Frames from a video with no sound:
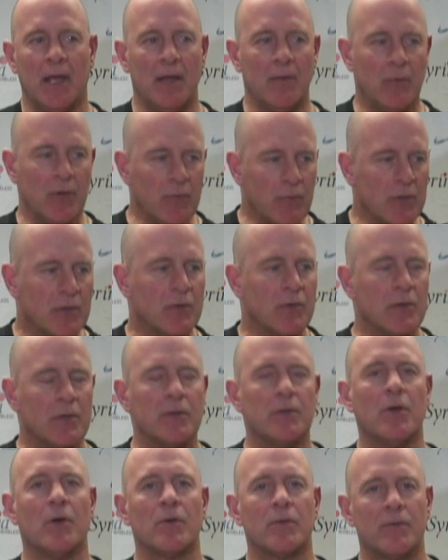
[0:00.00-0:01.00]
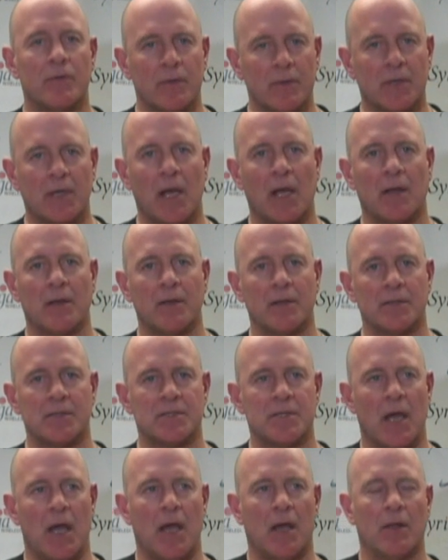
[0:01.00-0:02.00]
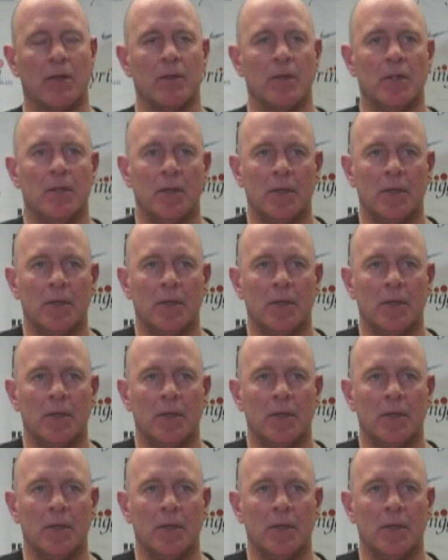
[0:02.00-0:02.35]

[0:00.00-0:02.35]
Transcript: and we recruited though to kind of the style.